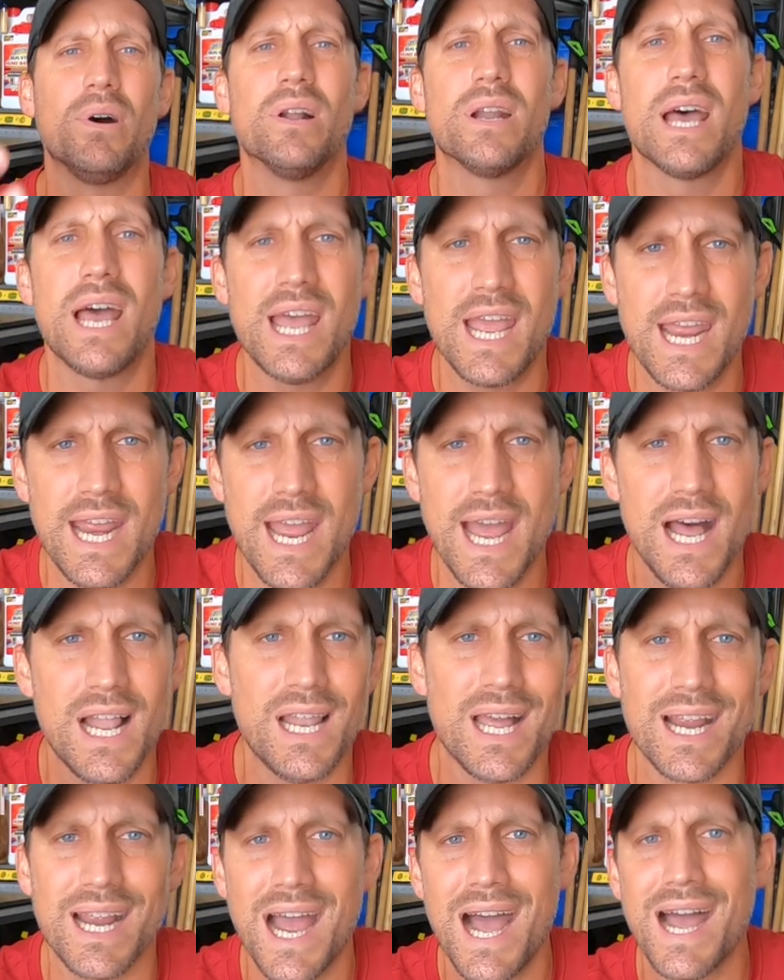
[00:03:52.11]
on a hangout
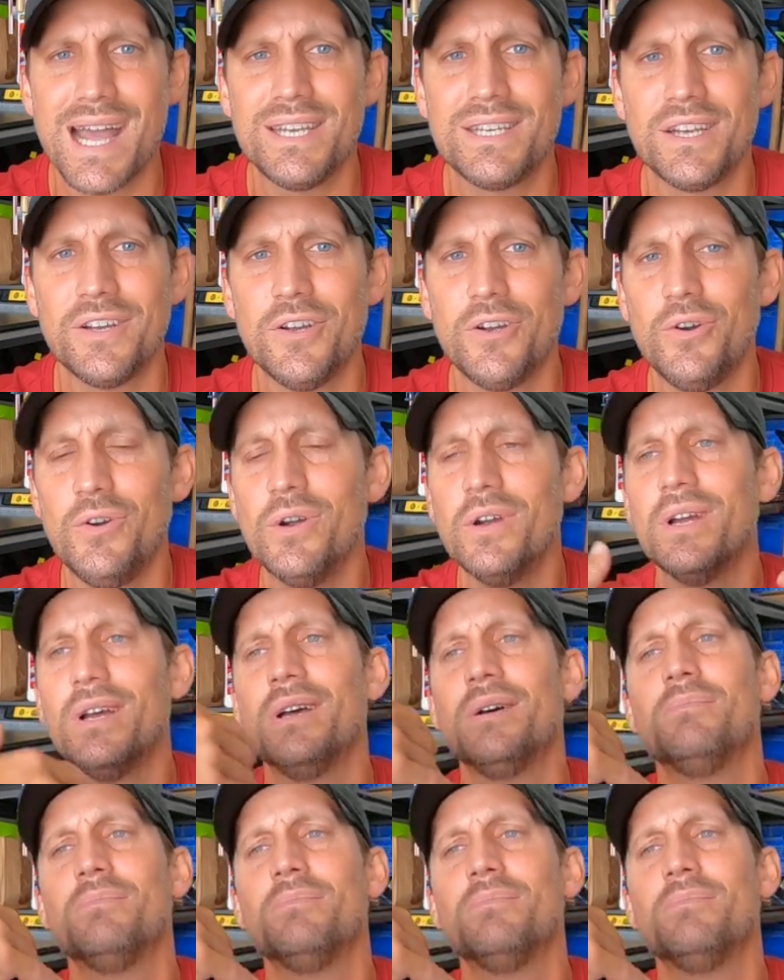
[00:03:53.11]
like I do.